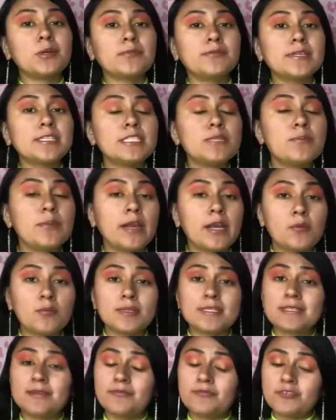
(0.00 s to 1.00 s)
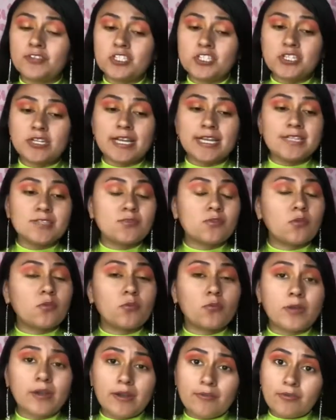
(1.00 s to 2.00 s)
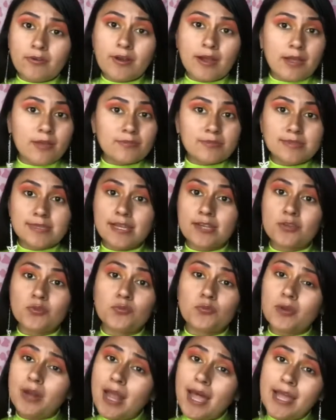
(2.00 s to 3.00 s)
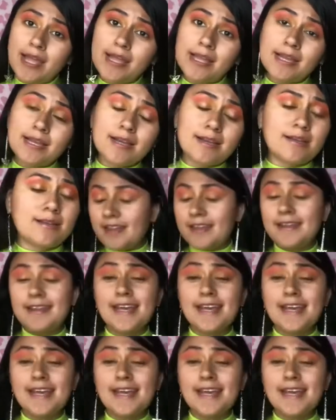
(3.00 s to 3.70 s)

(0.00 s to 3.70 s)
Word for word: perfect to pair with some fishnets or whatever else that you would like.